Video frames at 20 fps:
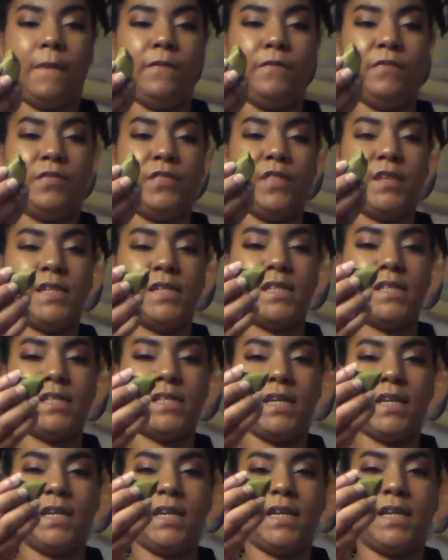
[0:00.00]

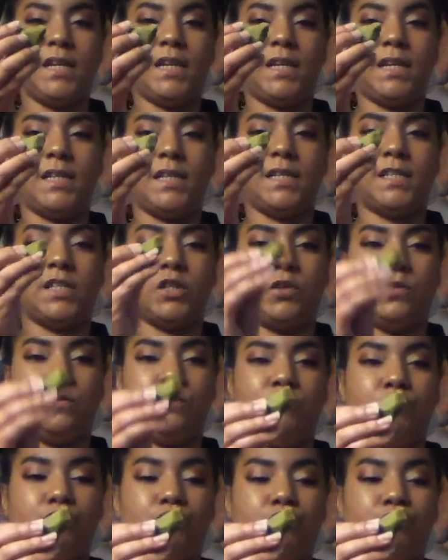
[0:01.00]
this is,
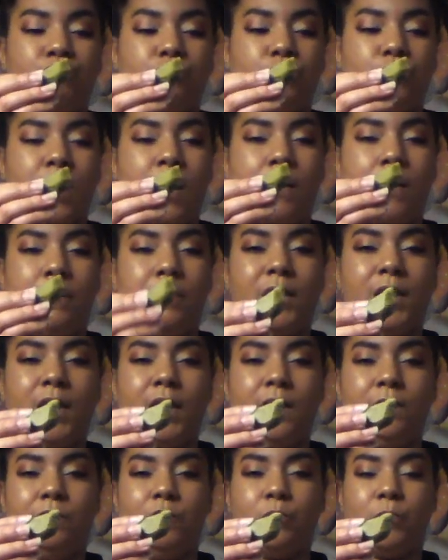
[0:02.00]
I
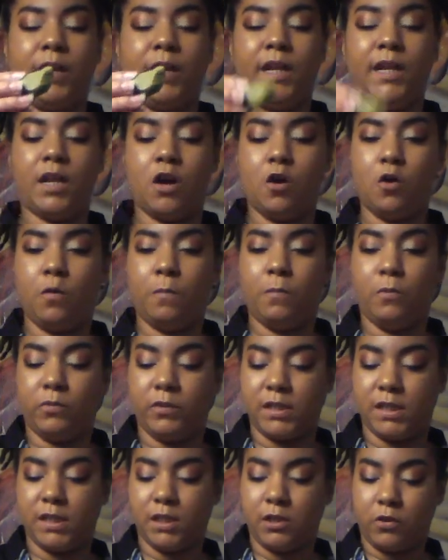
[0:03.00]
believe green
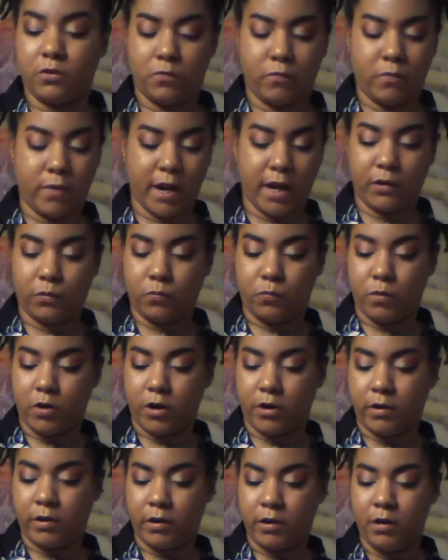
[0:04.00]
opal is the correct
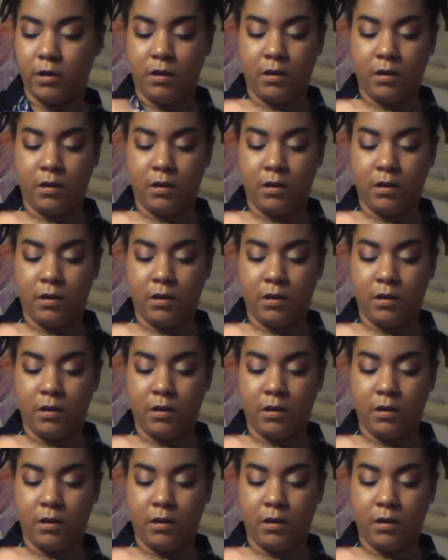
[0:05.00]
word.